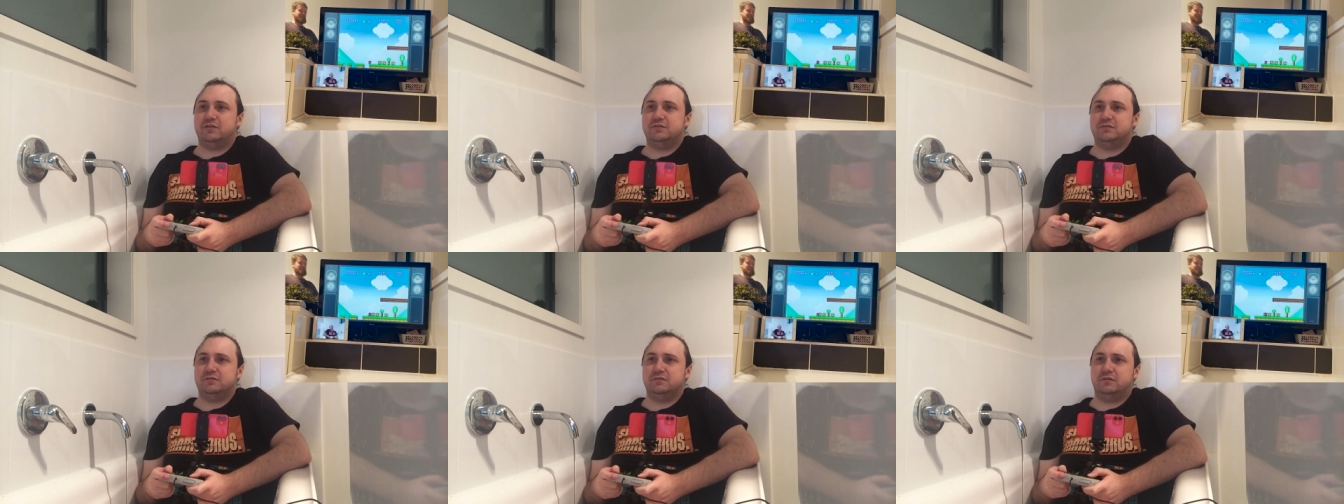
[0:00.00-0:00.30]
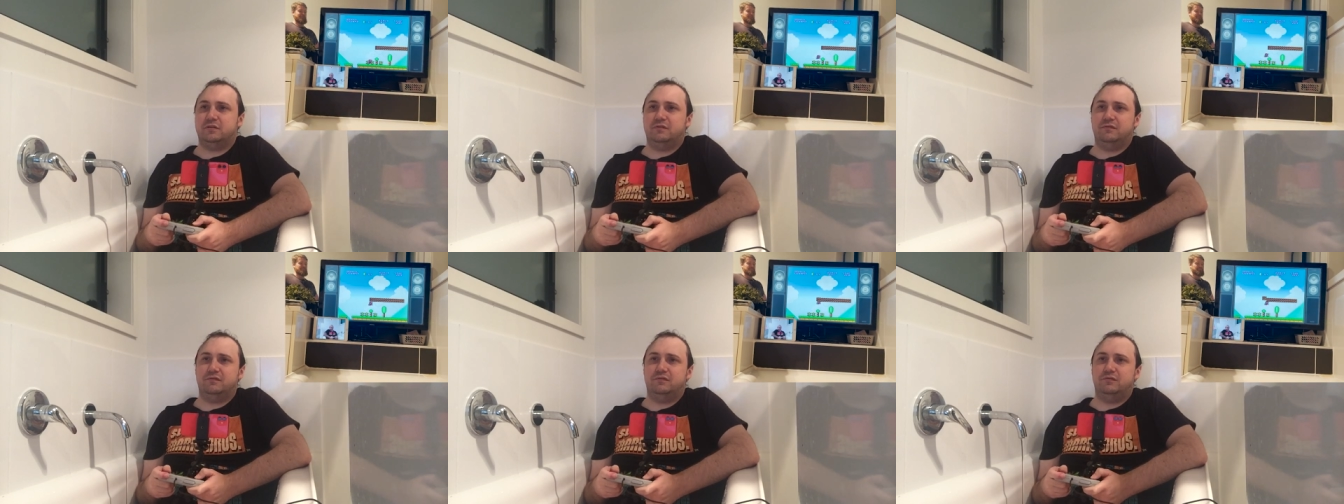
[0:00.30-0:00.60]
A
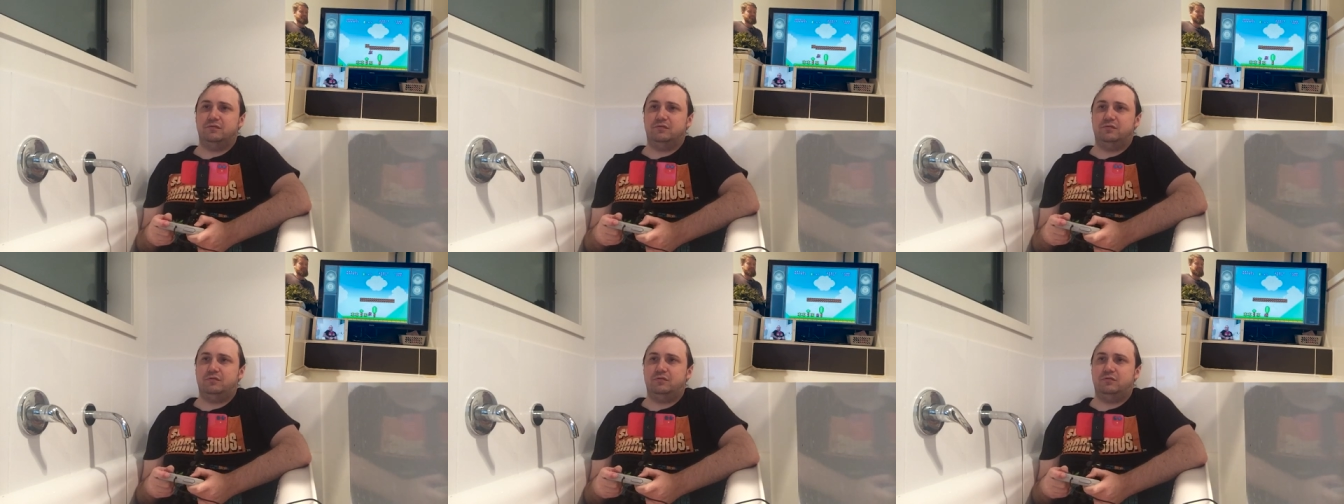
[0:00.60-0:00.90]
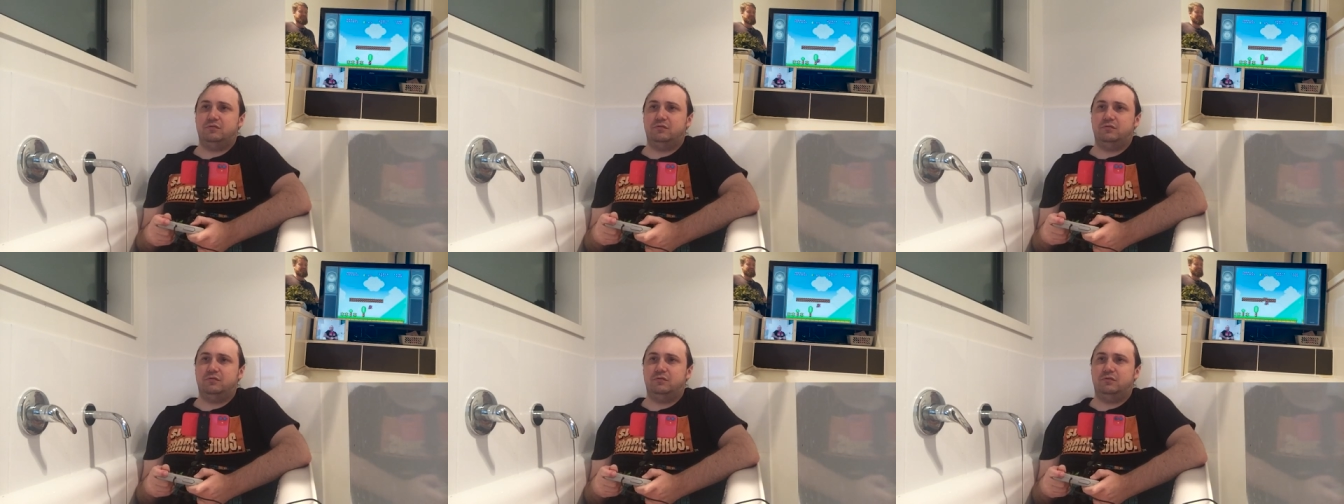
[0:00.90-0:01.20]
video game from
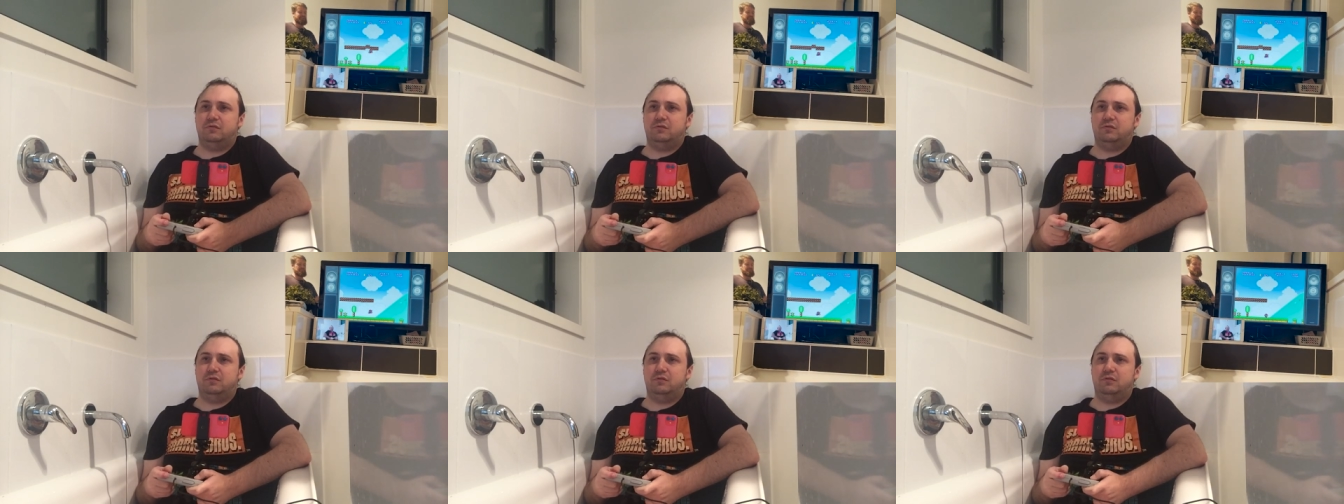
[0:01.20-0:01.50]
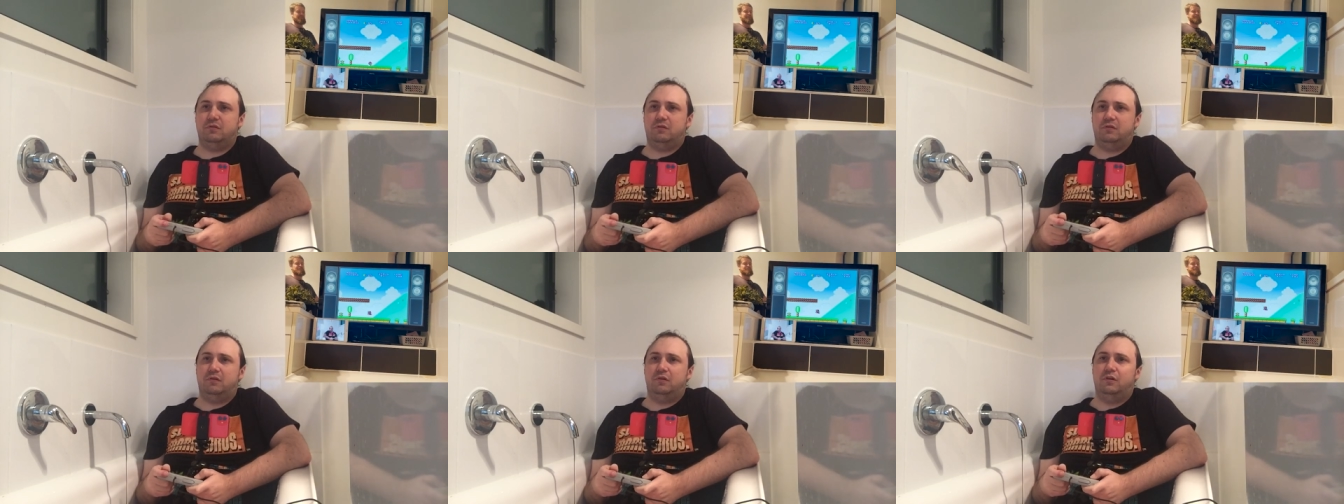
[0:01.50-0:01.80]

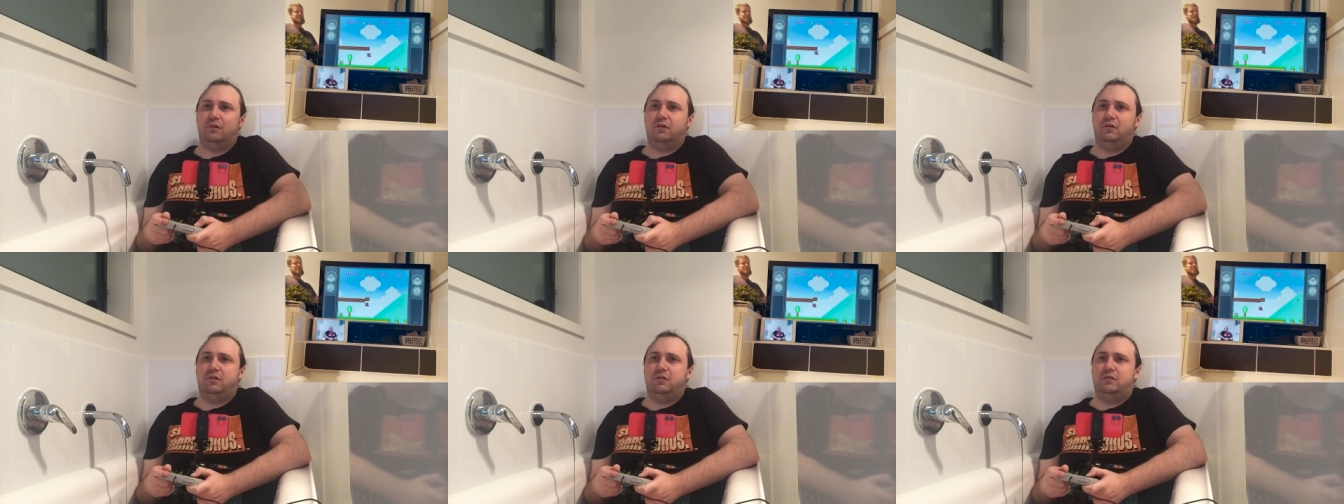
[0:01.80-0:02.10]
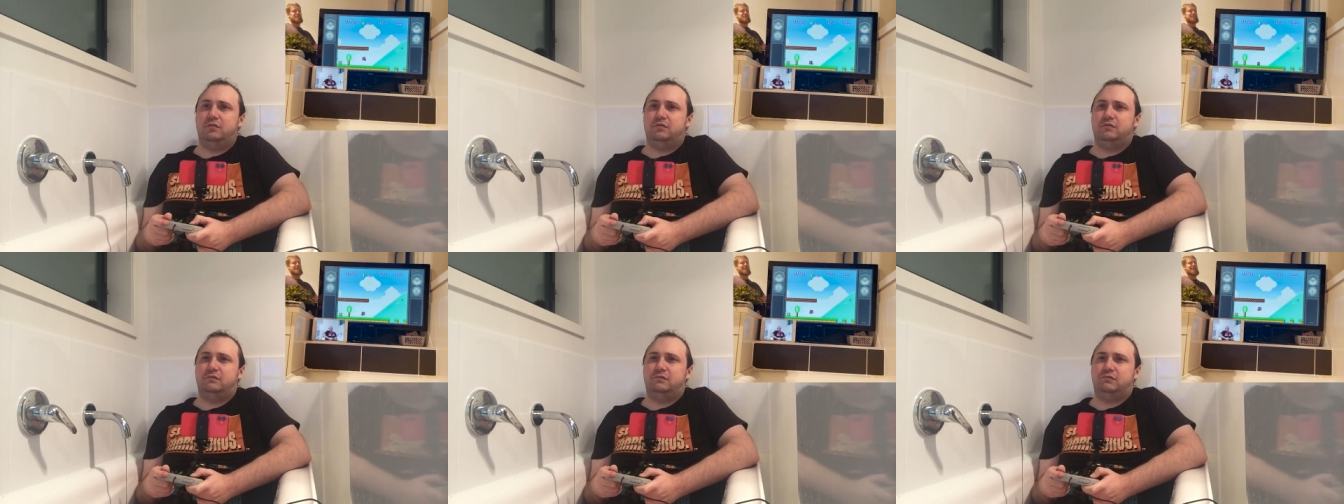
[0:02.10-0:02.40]
1985 where you
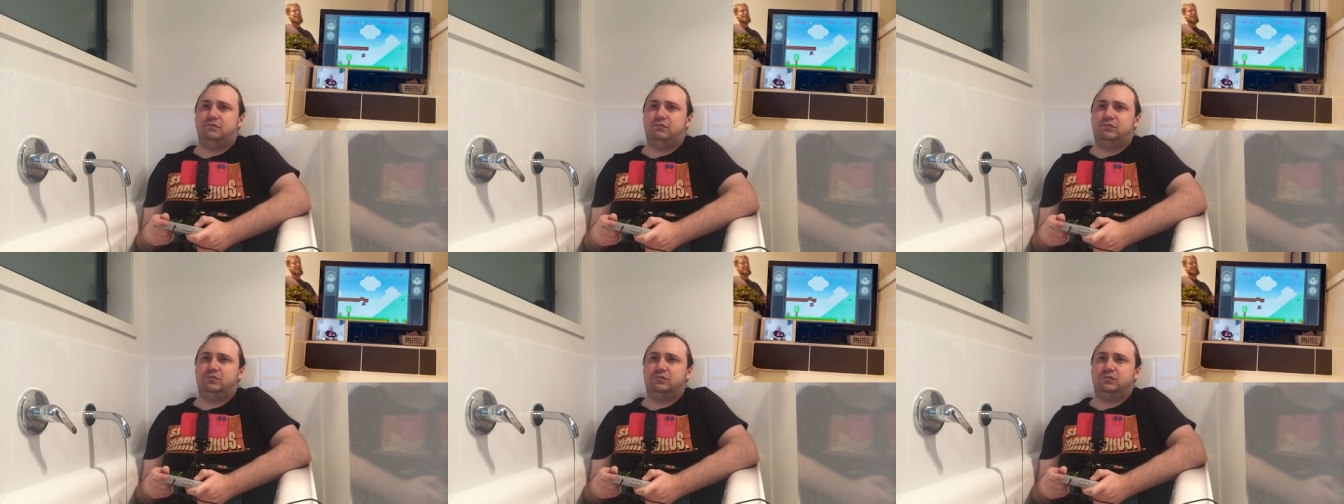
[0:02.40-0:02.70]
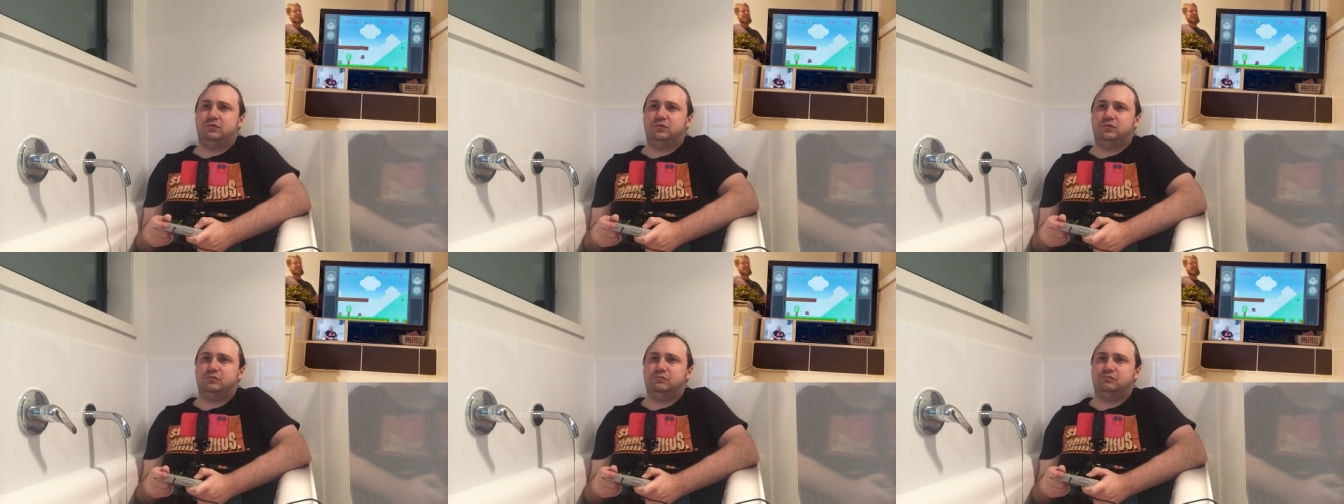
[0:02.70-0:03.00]
were just happy to
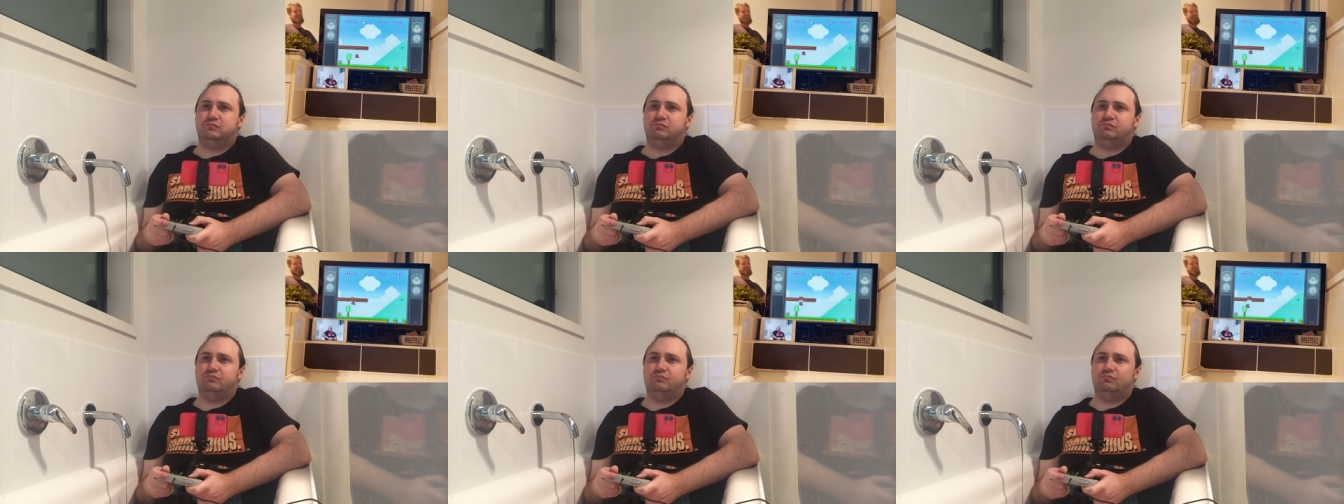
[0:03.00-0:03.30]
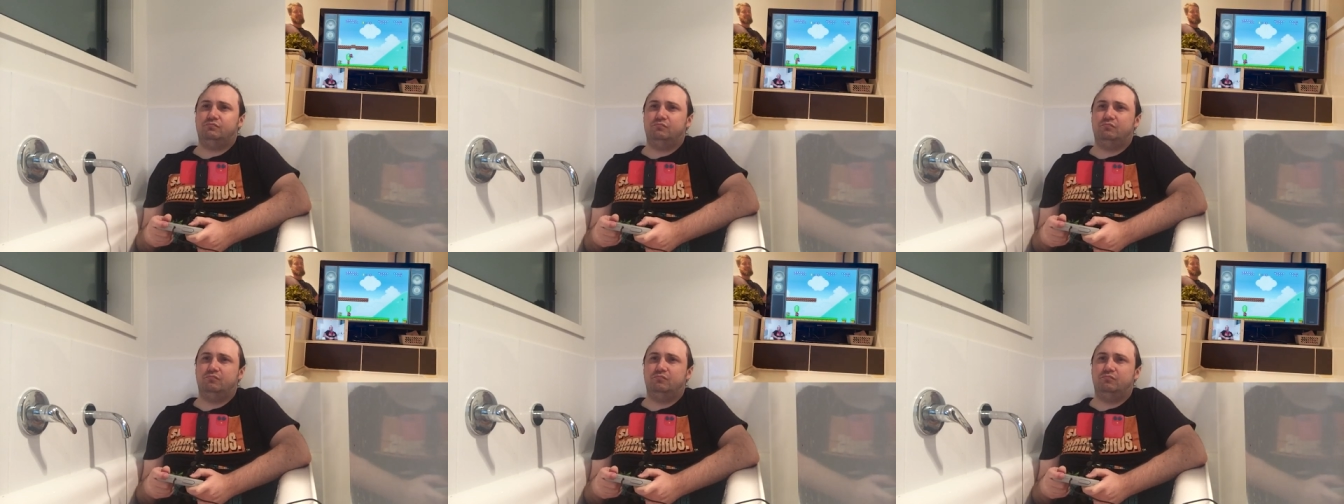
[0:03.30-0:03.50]
be able to have a